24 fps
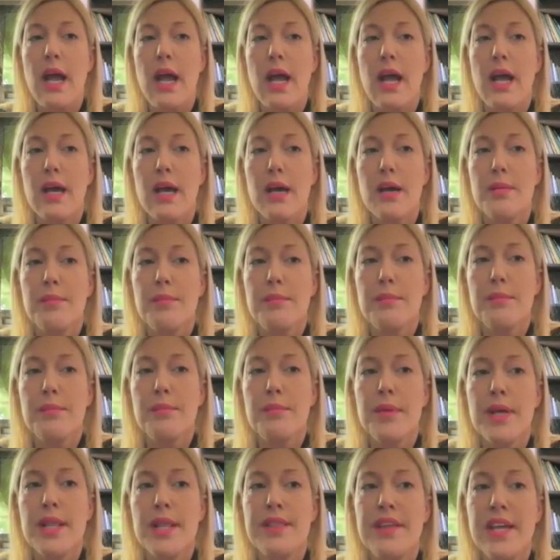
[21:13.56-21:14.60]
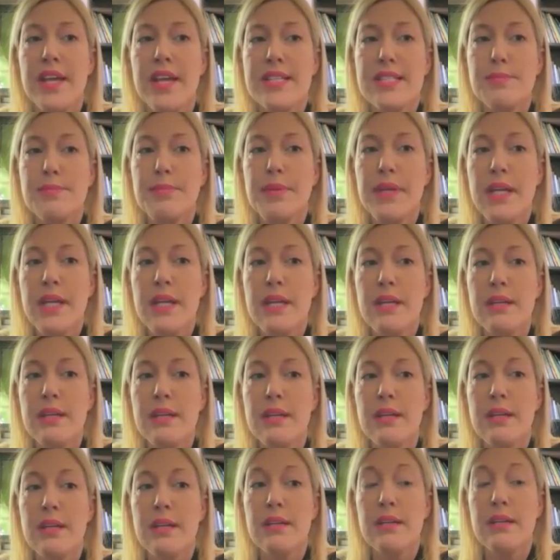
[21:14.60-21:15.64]
There has been
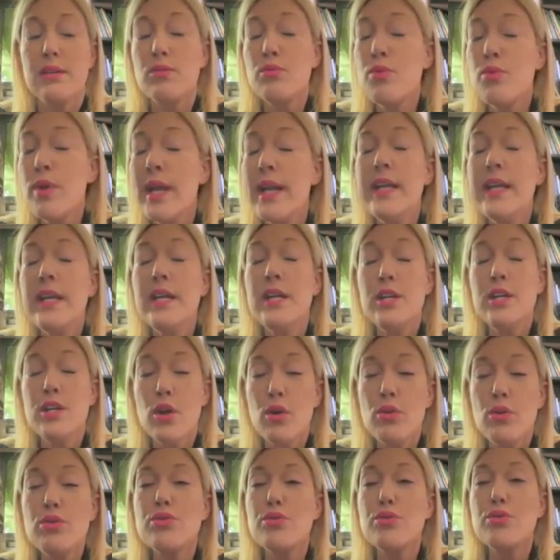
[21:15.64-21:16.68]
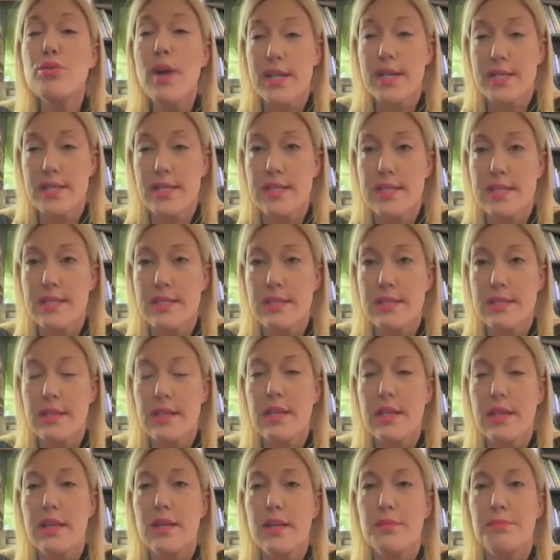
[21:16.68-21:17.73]
really no trust
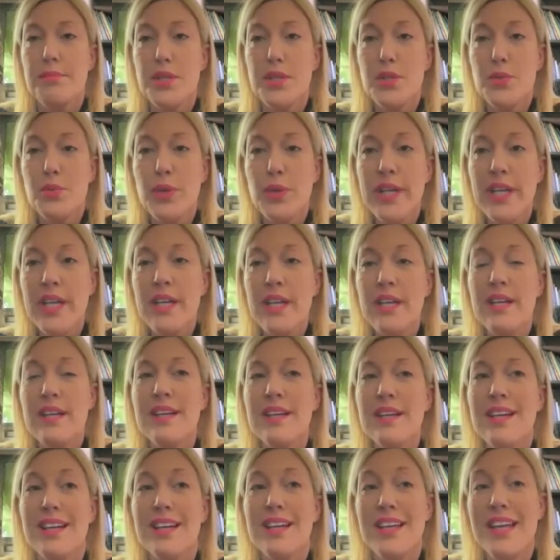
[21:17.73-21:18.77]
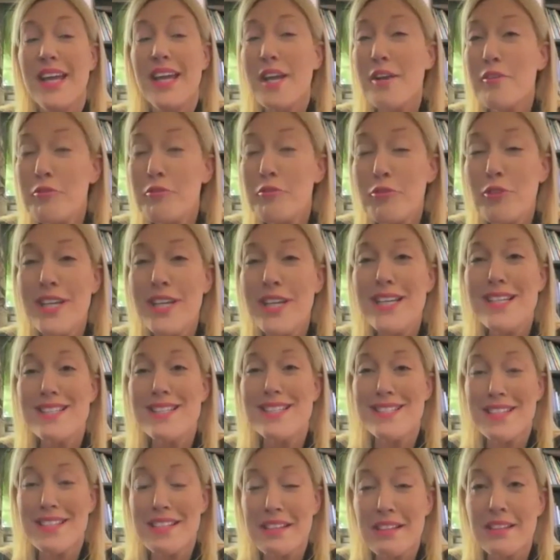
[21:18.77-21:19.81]
between every
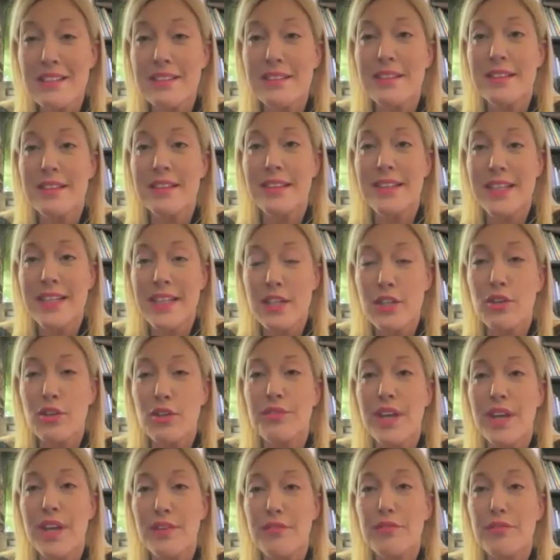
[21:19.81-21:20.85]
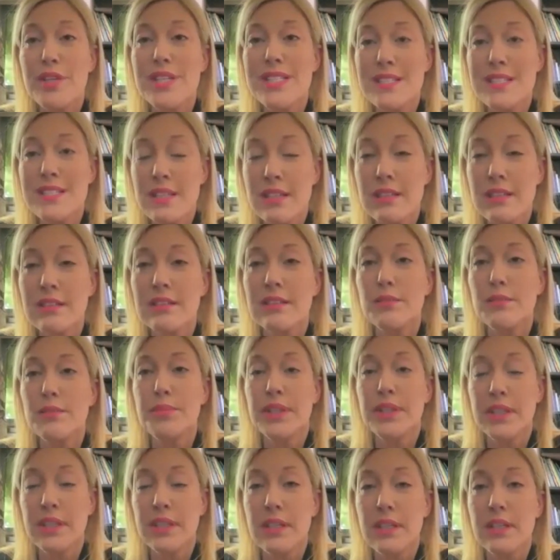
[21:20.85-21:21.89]
single leader of every single
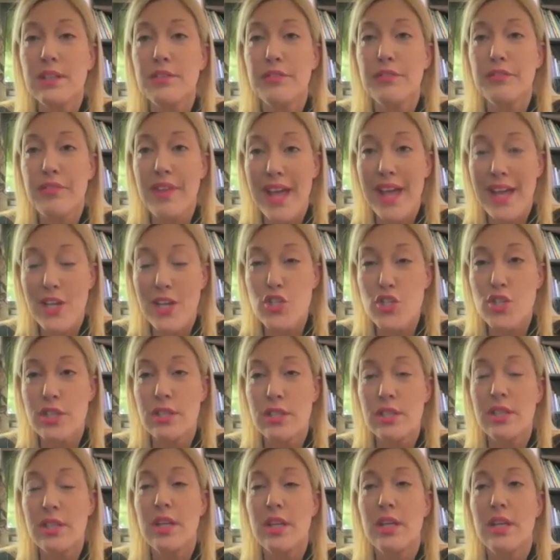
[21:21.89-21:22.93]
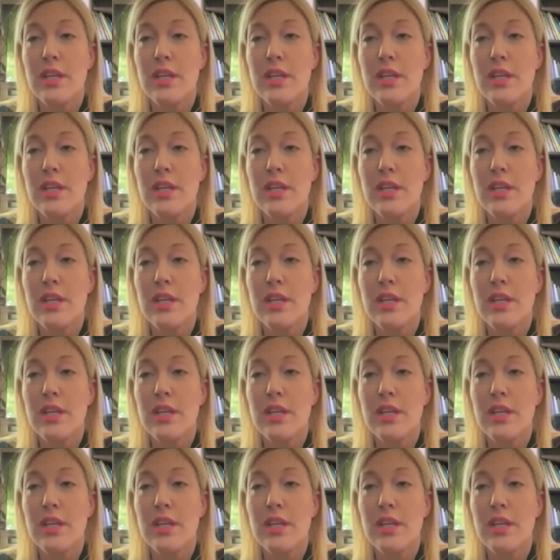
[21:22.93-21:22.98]
political faction